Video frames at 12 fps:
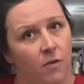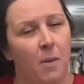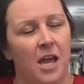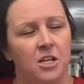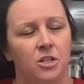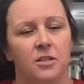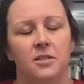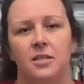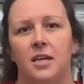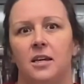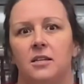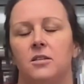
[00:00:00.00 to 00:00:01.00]
patients
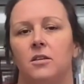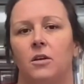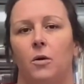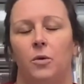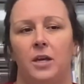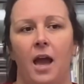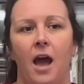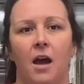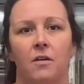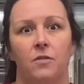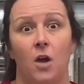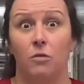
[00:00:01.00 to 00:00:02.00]
is that we
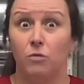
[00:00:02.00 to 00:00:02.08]
have a